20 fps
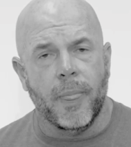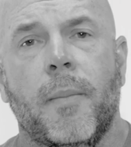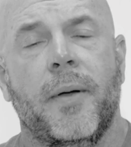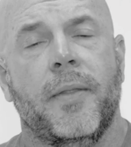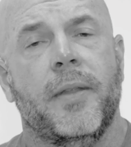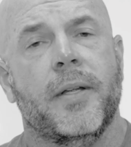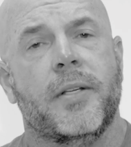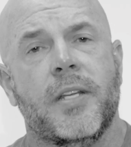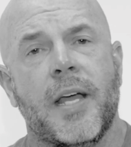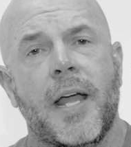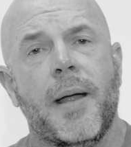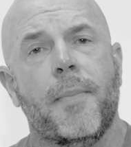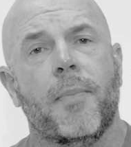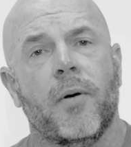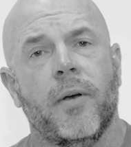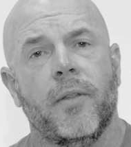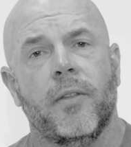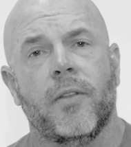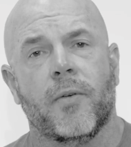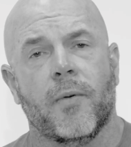But the
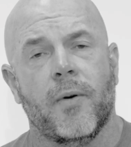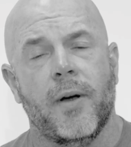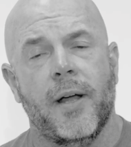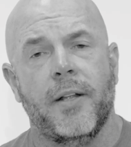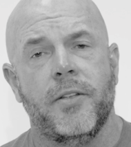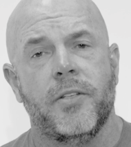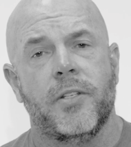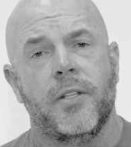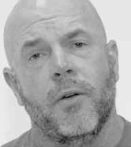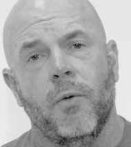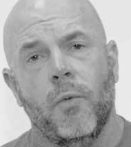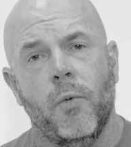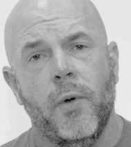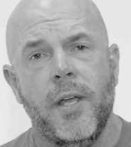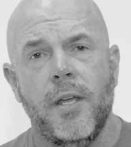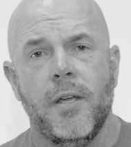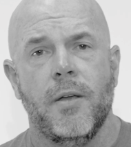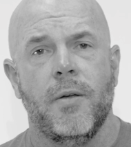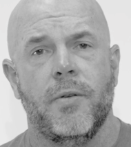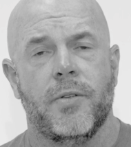taper and threads that
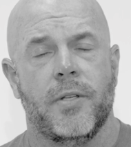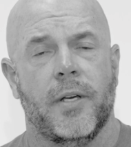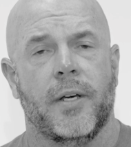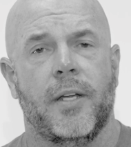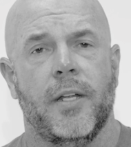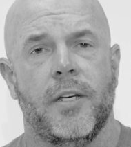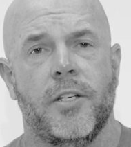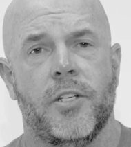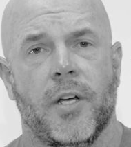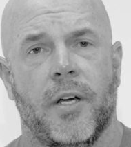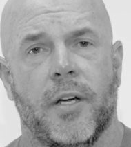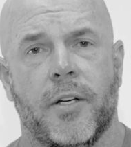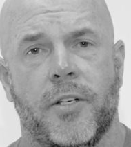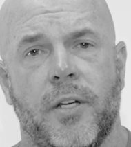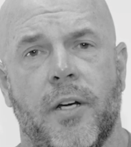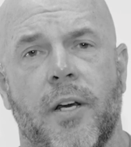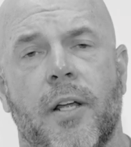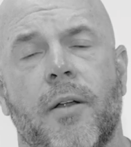we use in conjunction,